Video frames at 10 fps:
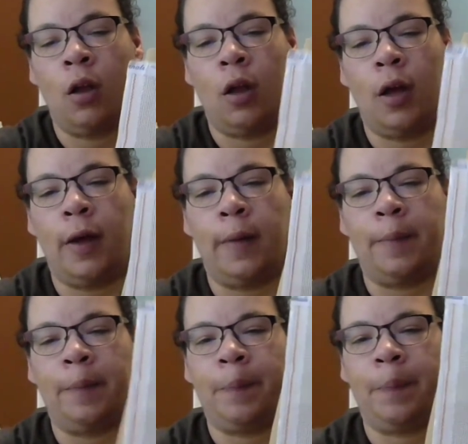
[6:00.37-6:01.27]

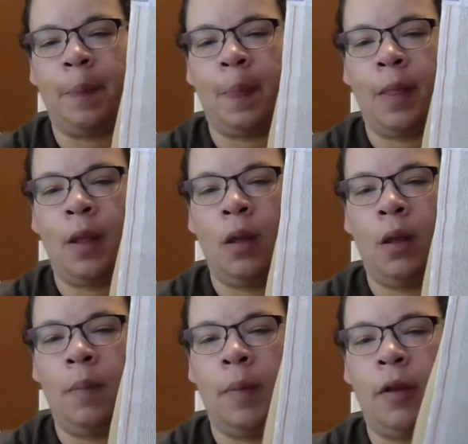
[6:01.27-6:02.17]

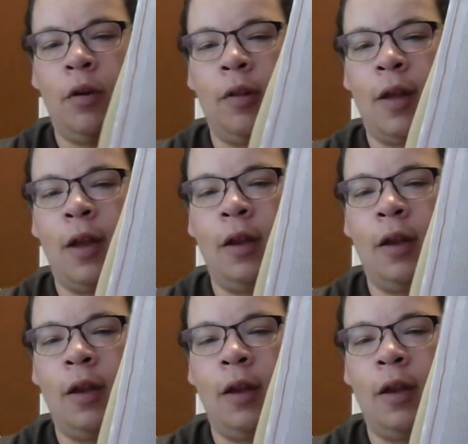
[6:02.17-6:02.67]
But they're designed